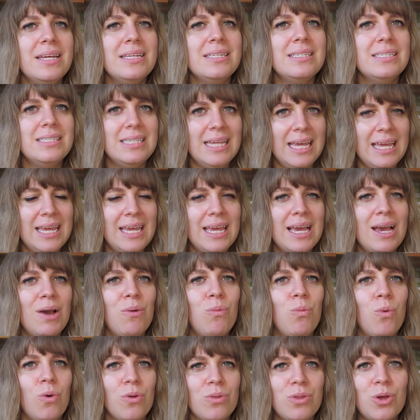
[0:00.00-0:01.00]
see
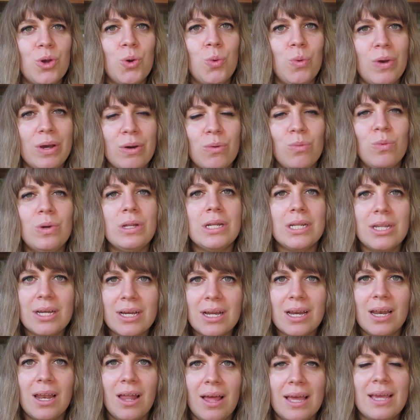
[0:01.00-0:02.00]
what the quilt will
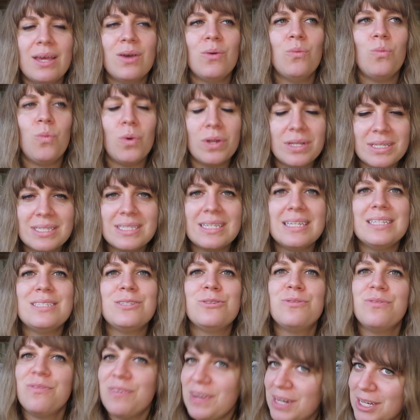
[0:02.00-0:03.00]
look like once
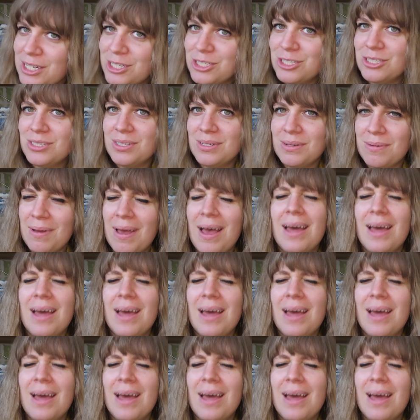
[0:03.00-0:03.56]
it's finished.